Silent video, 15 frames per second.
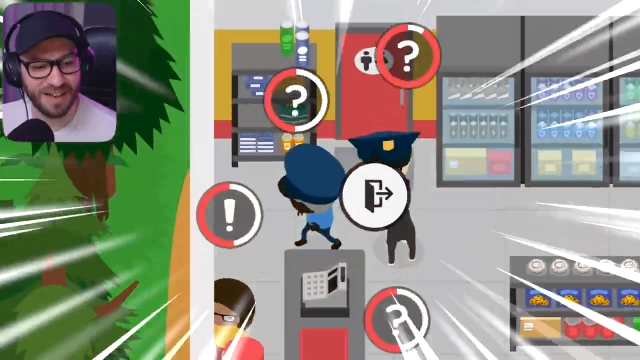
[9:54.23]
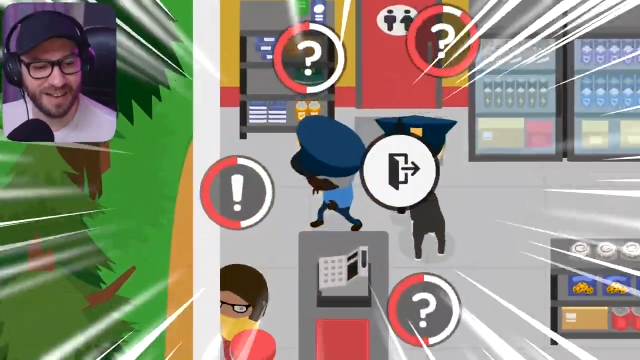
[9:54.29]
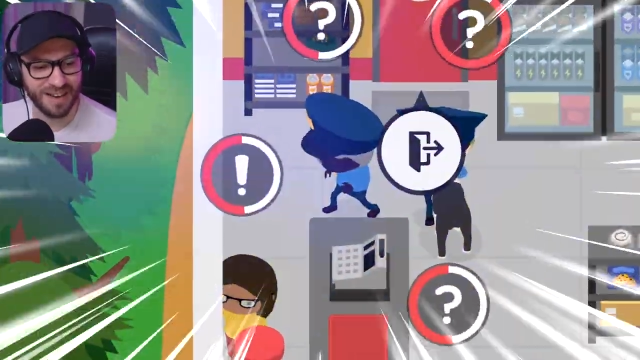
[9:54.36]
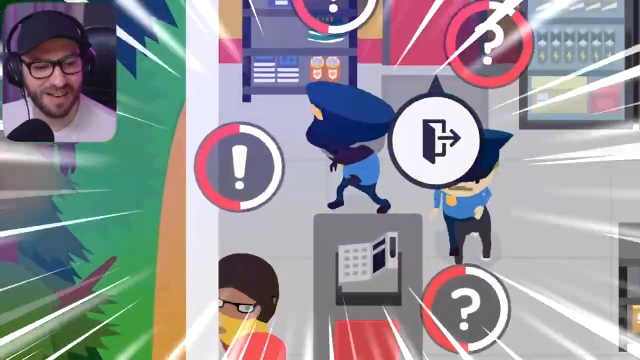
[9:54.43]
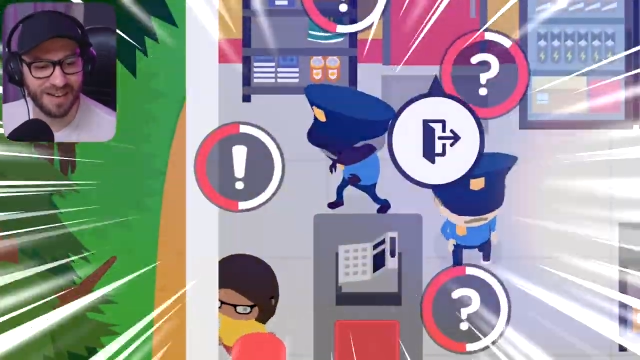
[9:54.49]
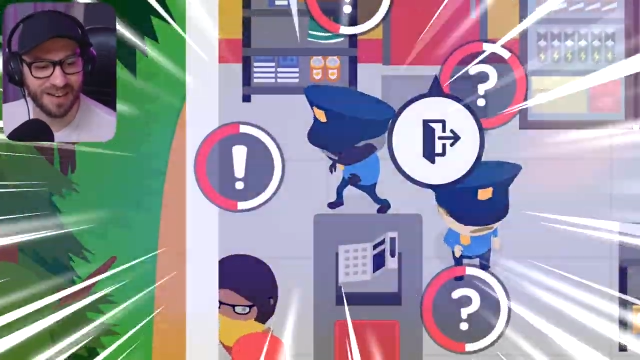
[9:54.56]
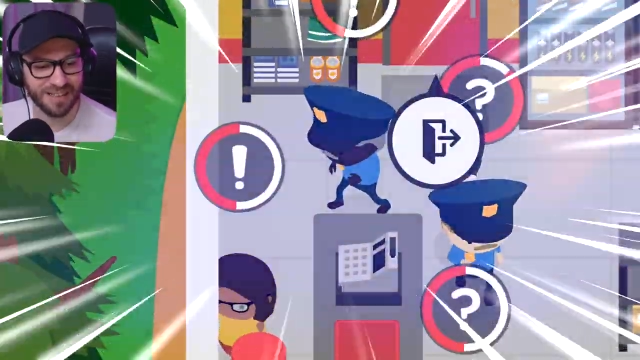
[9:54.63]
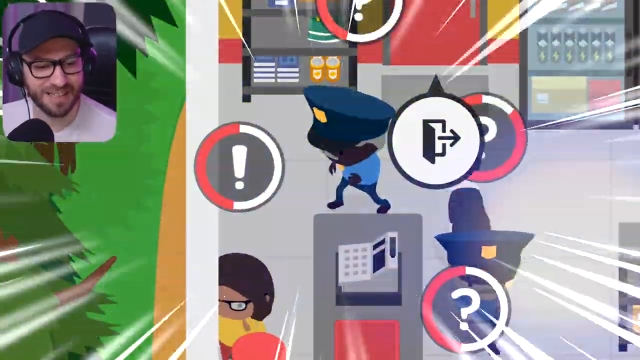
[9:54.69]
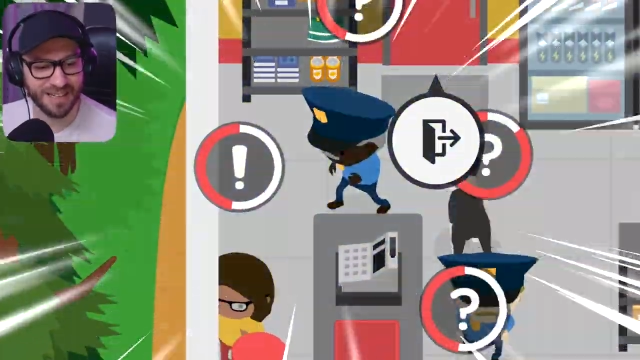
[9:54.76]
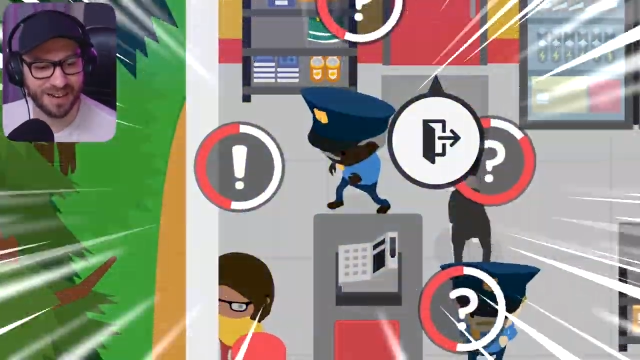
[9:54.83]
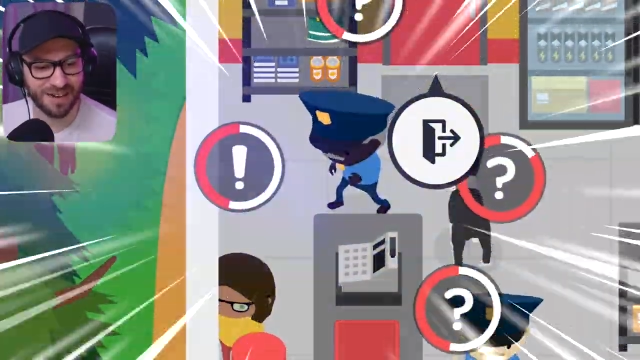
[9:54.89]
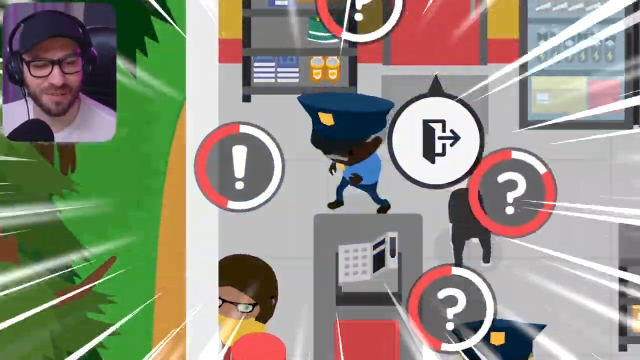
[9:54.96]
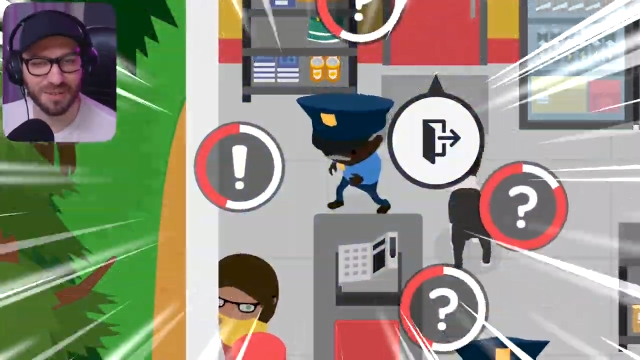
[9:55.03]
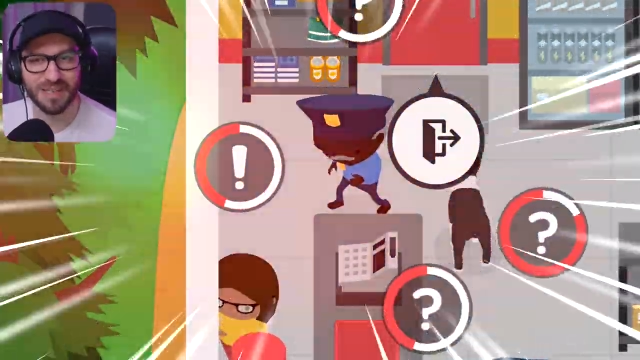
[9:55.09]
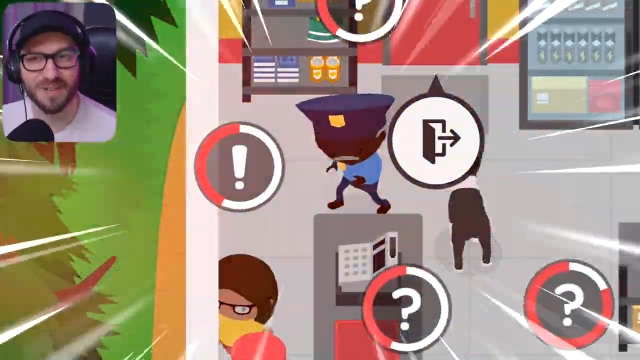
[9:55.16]
clerk
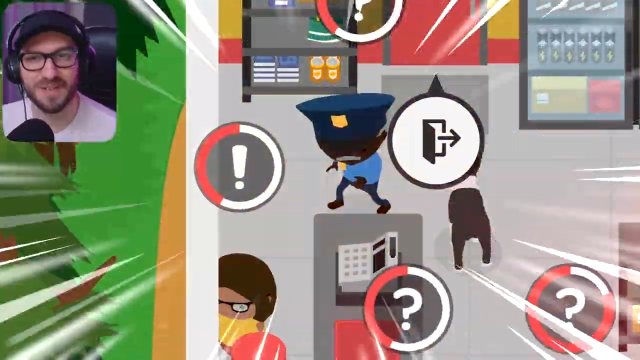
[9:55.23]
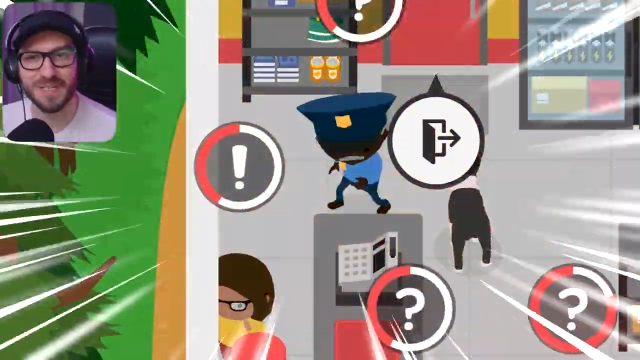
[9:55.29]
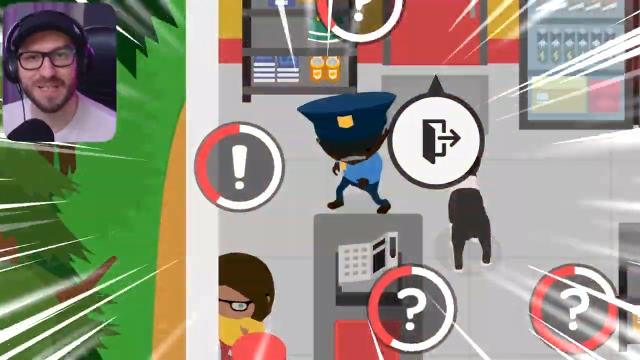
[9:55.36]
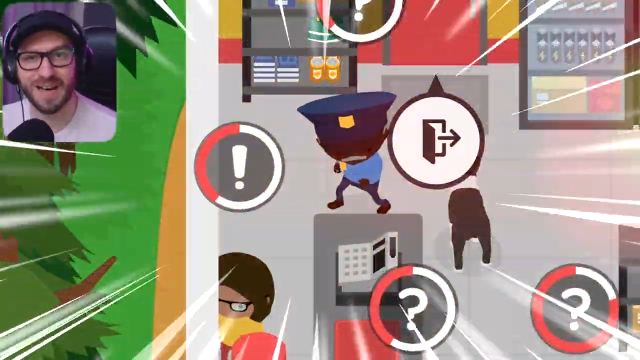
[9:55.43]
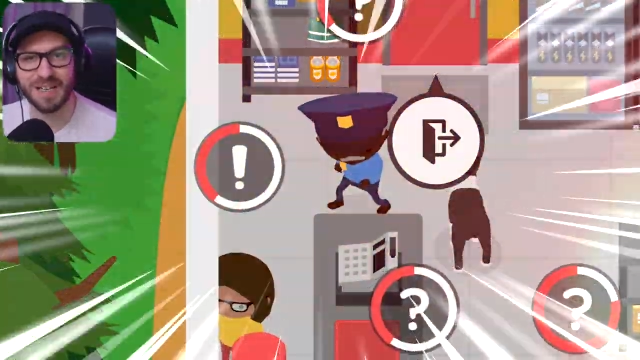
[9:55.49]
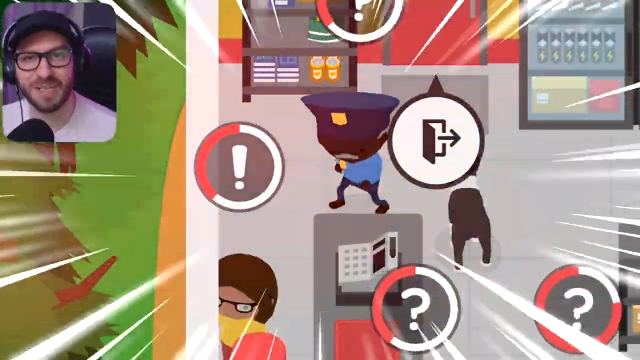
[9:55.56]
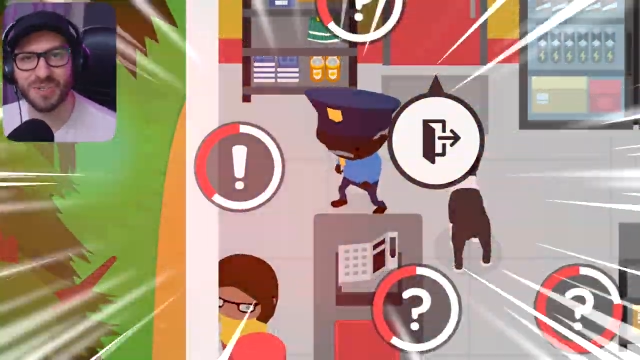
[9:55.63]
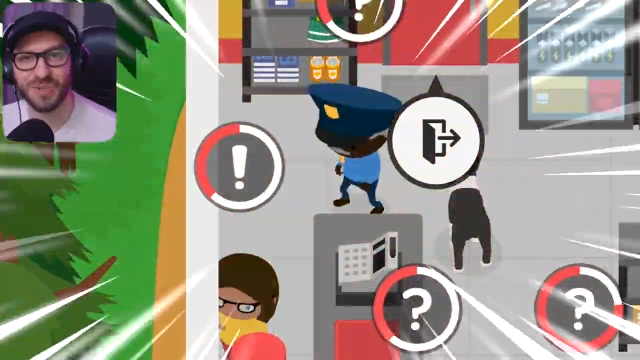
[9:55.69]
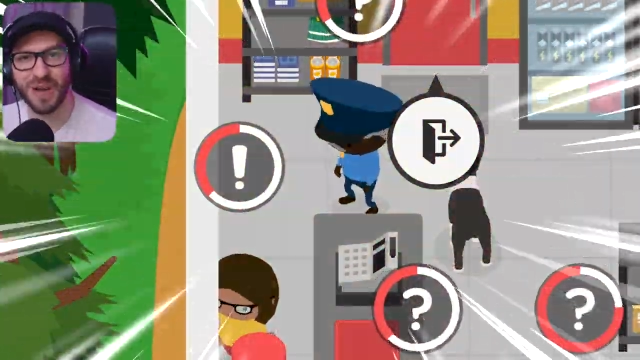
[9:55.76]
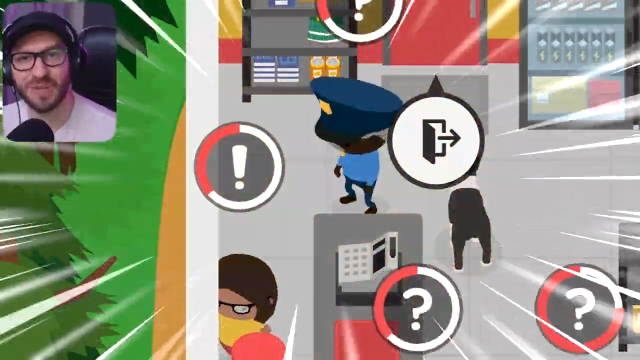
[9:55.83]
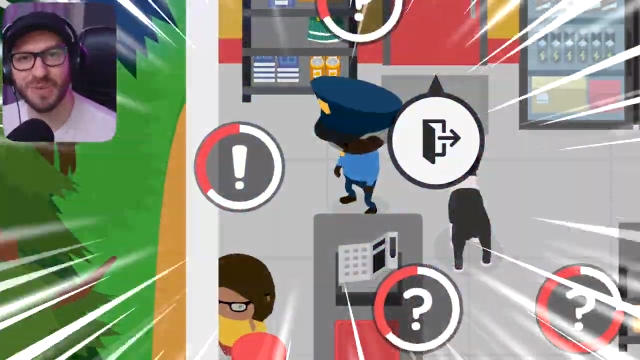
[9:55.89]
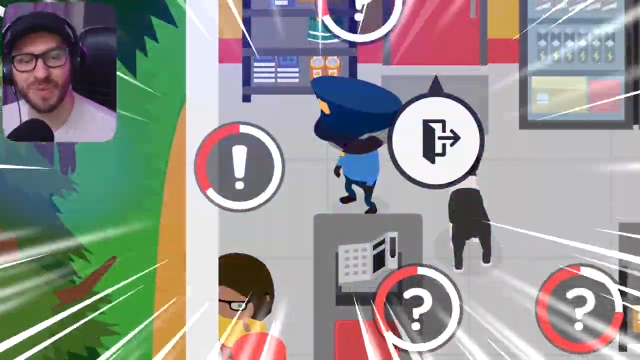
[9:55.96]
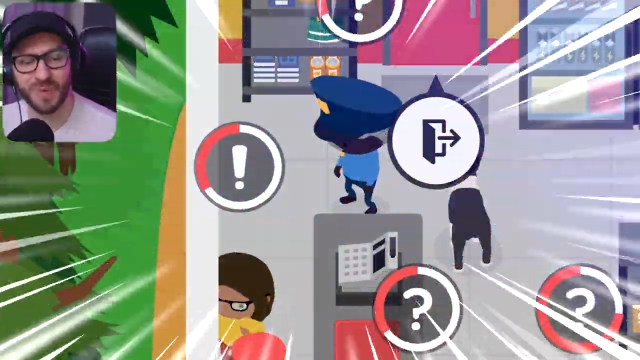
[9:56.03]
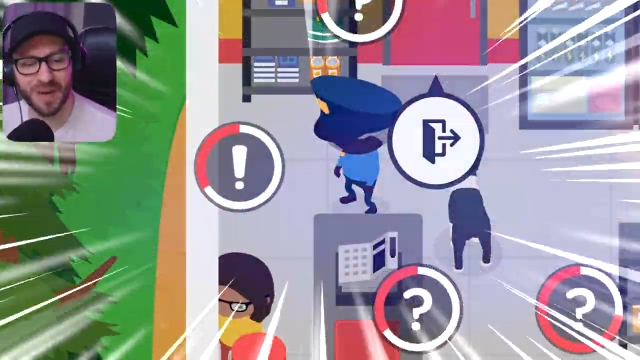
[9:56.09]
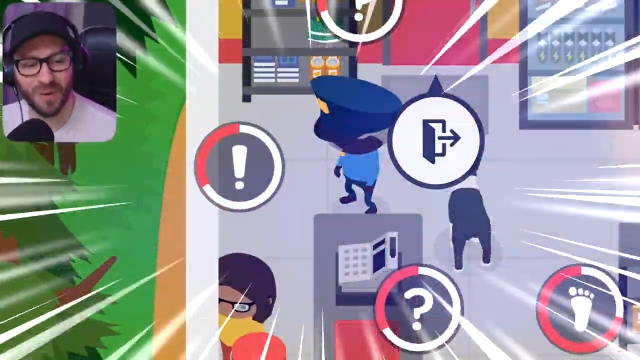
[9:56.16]
there on the left side is trying
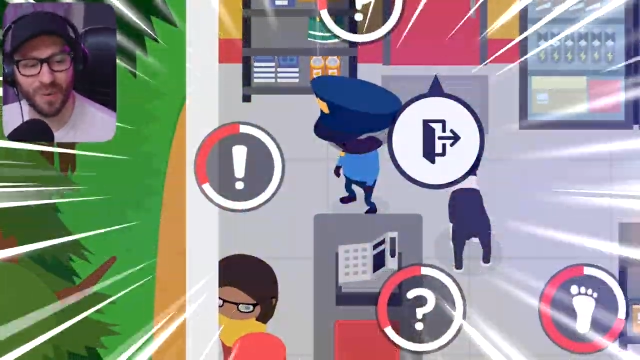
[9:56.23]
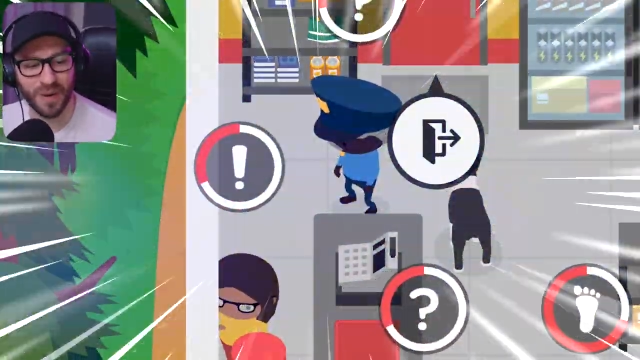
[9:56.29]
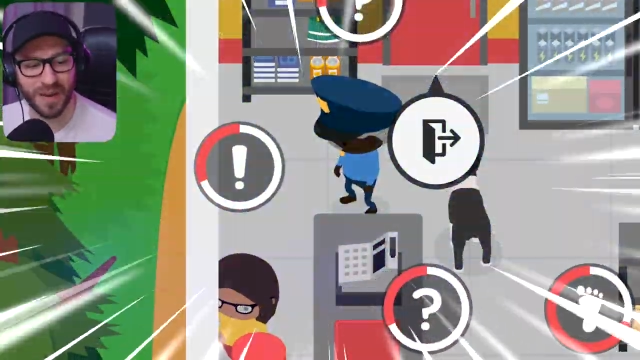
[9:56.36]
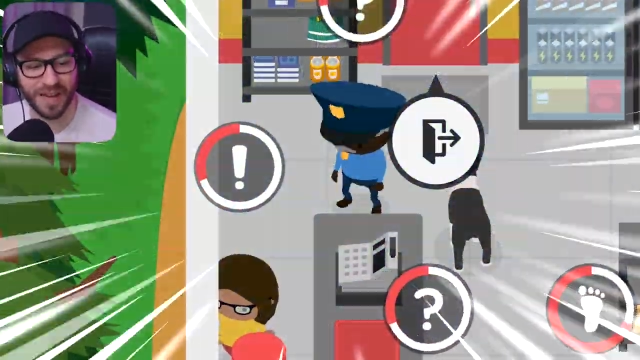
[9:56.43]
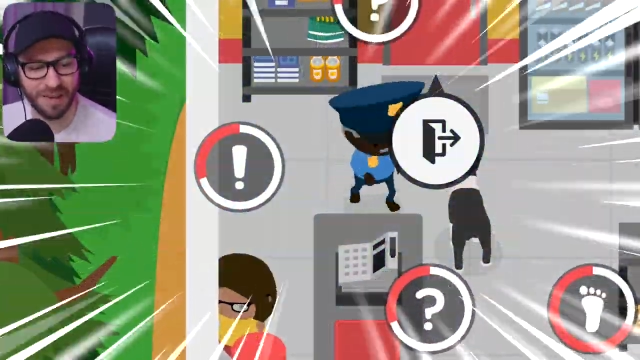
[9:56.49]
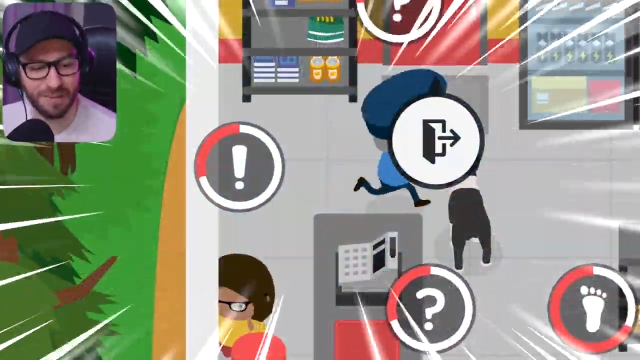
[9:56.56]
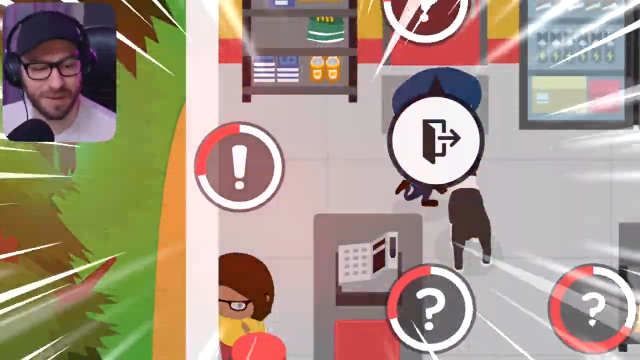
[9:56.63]
to run away,